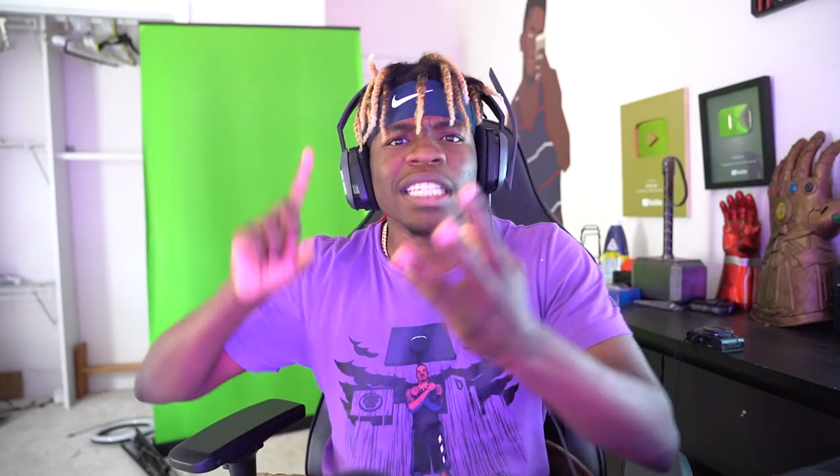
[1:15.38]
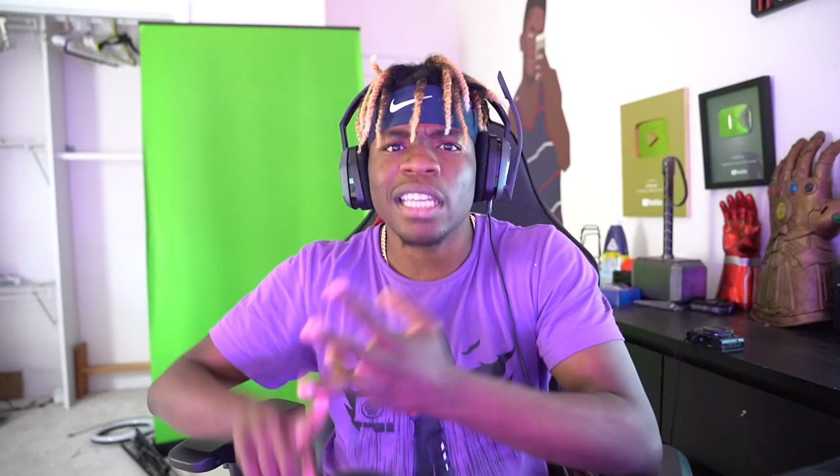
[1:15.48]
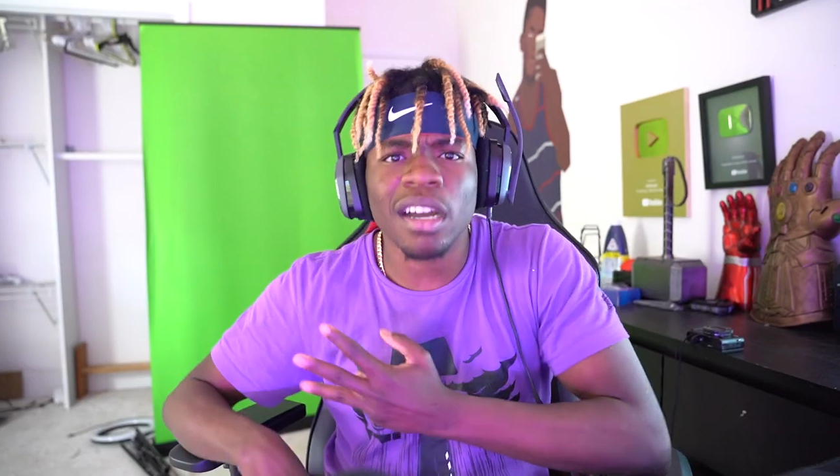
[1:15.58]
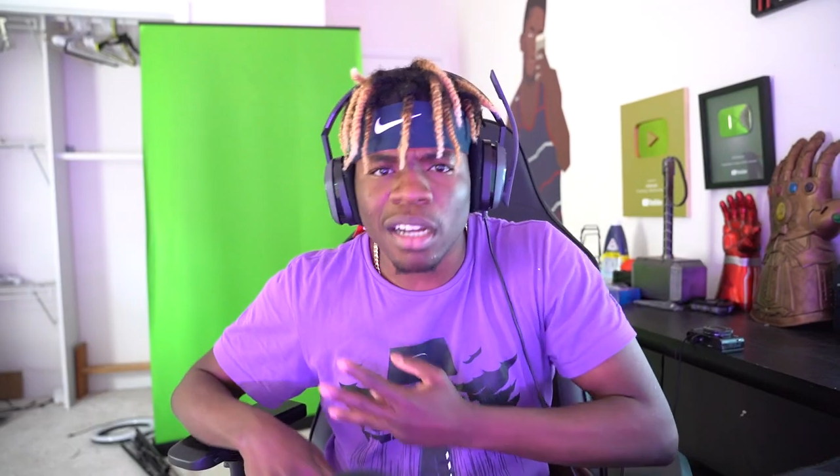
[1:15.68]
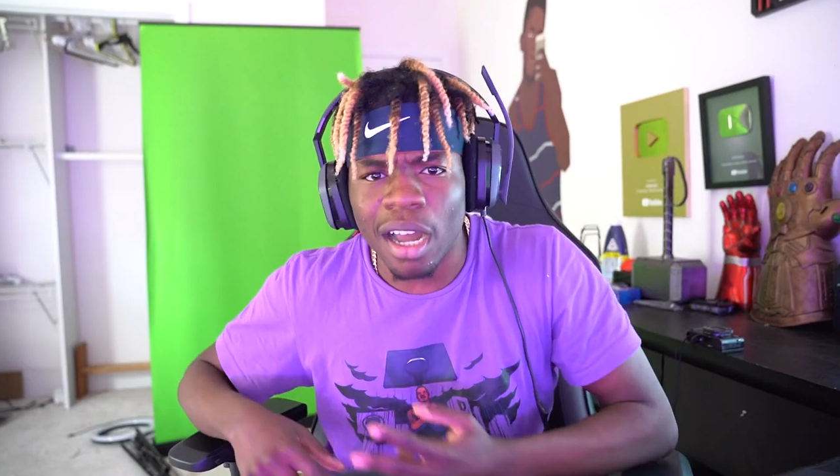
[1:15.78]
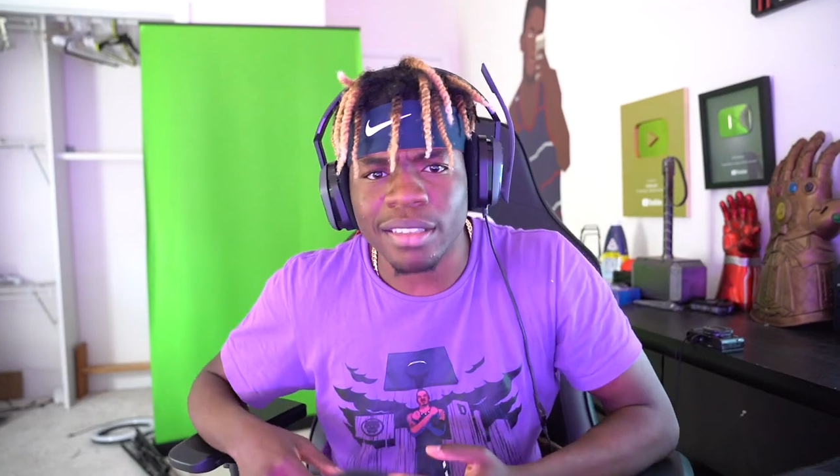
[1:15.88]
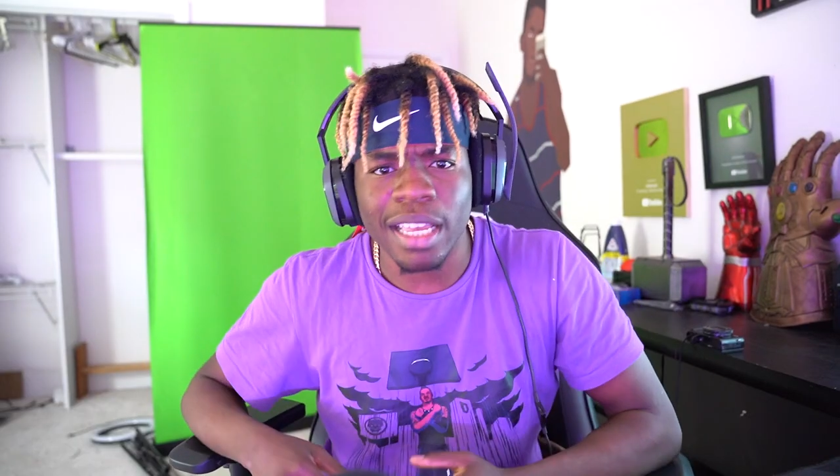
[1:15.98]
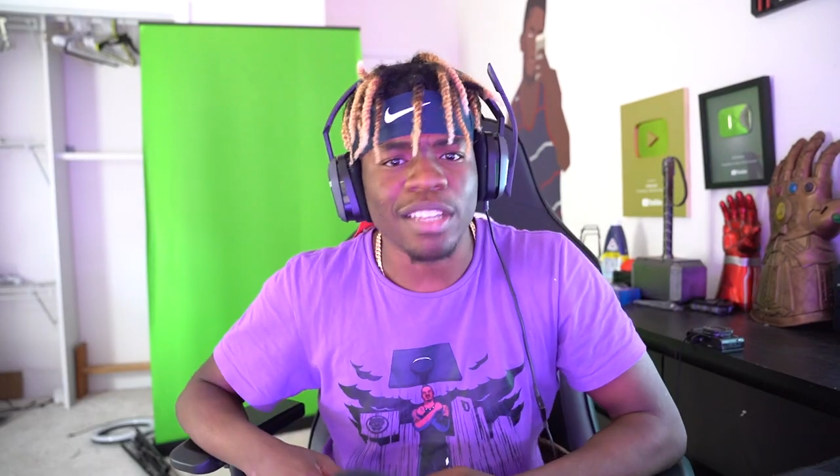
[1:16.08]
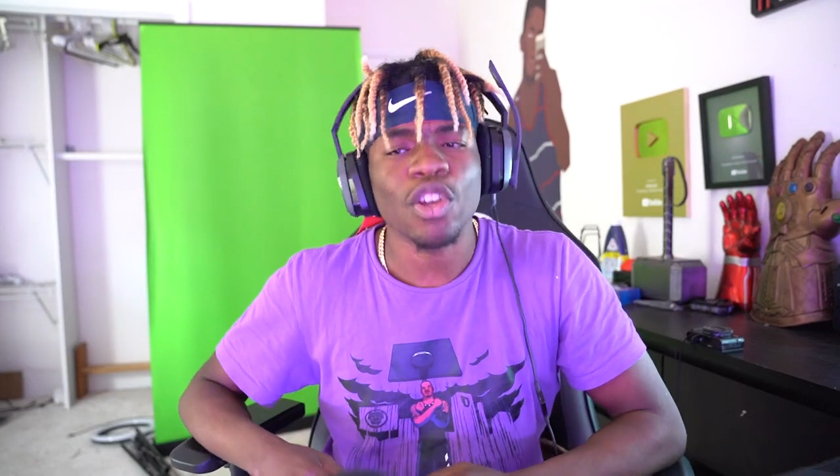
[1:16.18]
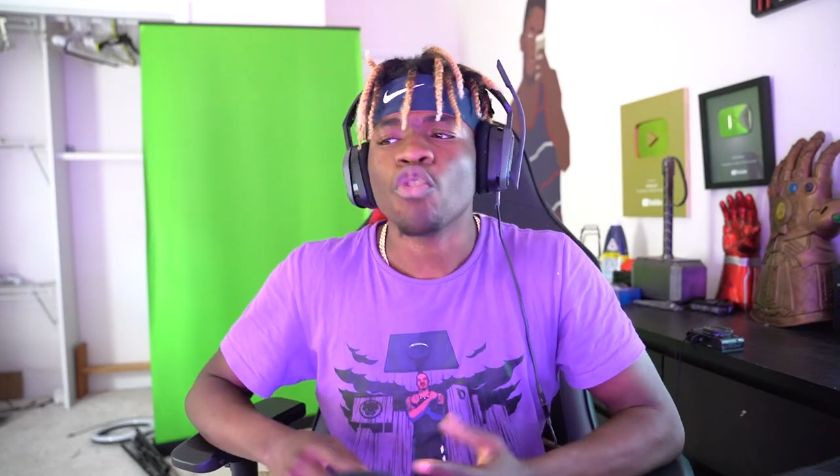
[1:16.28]
dunk
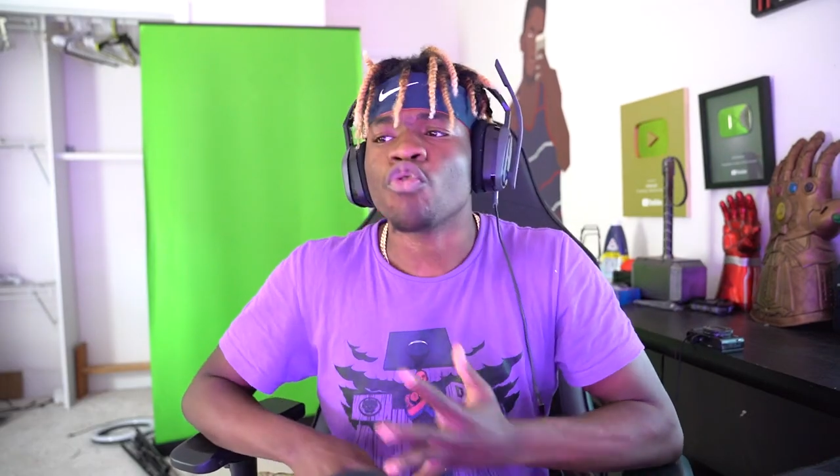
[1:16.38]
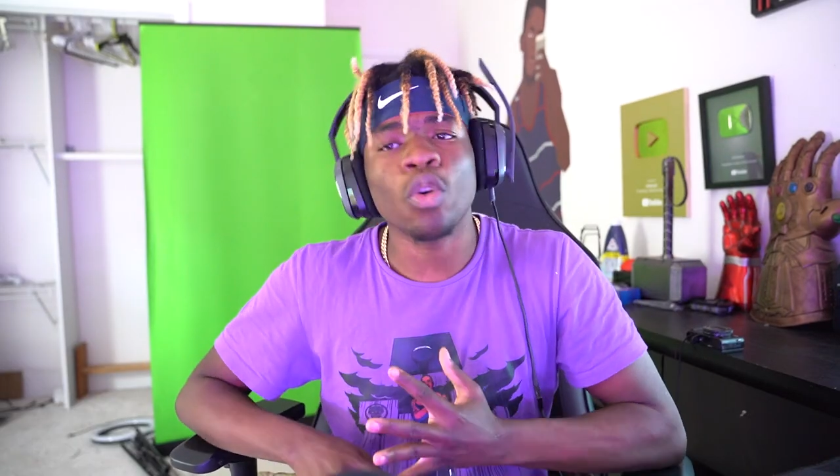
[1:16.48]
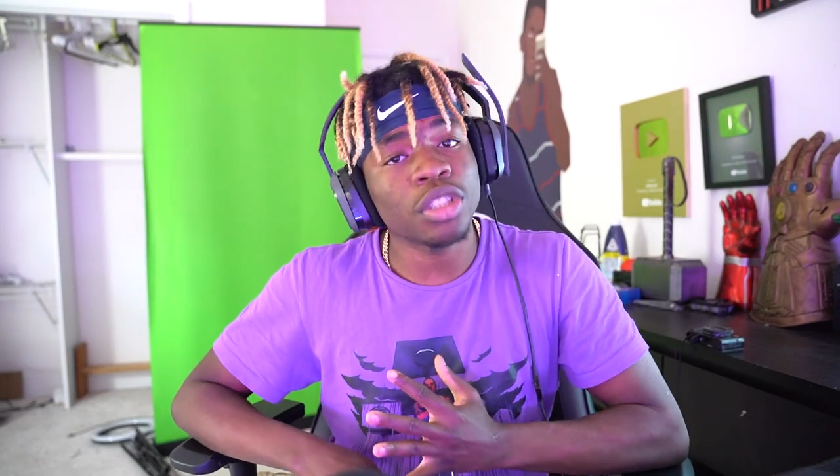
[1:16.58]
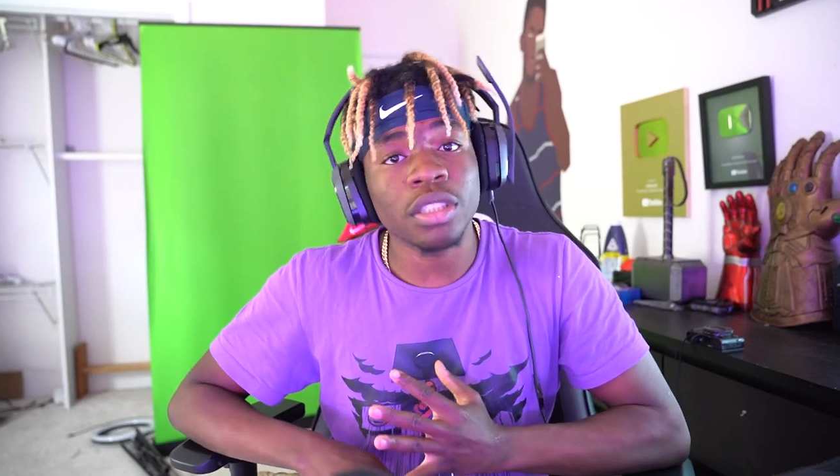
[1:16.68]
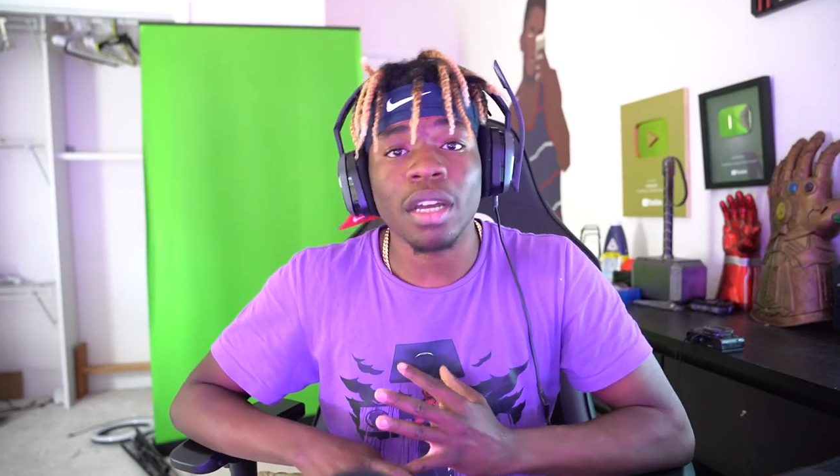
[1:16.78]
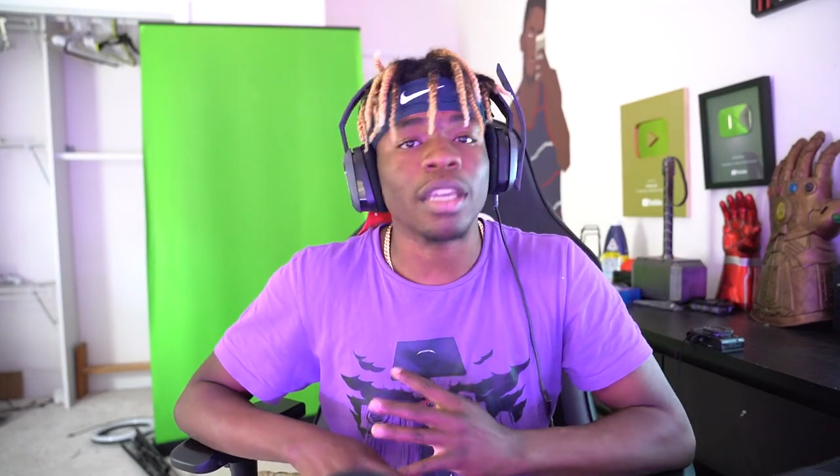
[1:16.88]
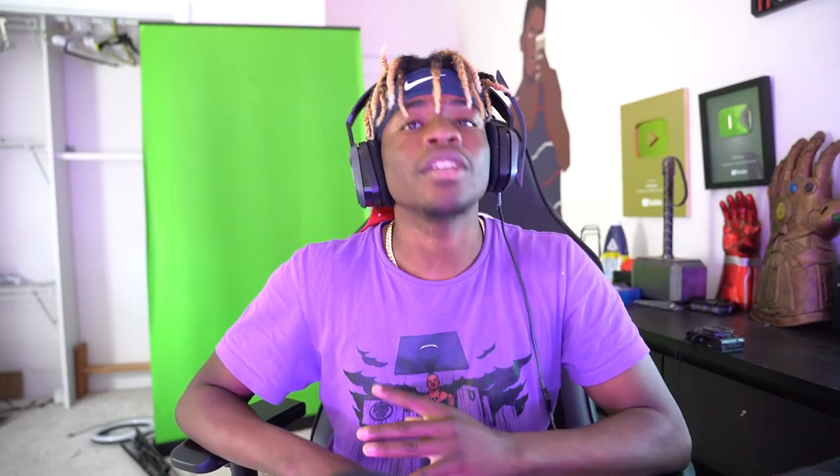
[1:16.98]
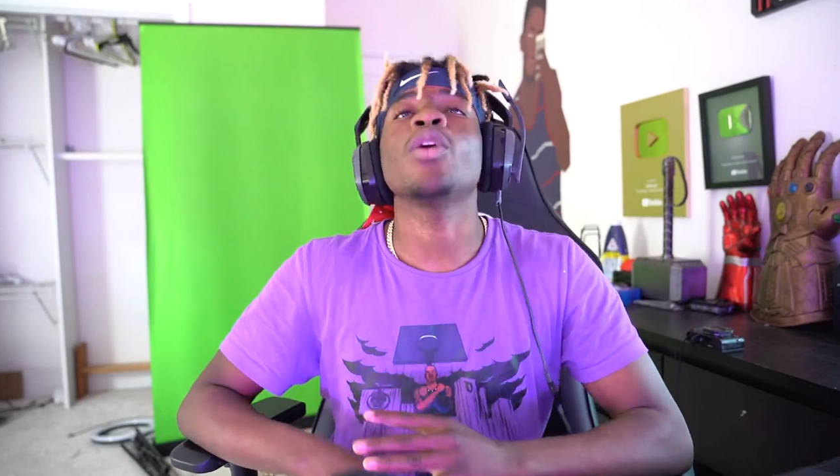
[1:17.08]
contest, road to dunking.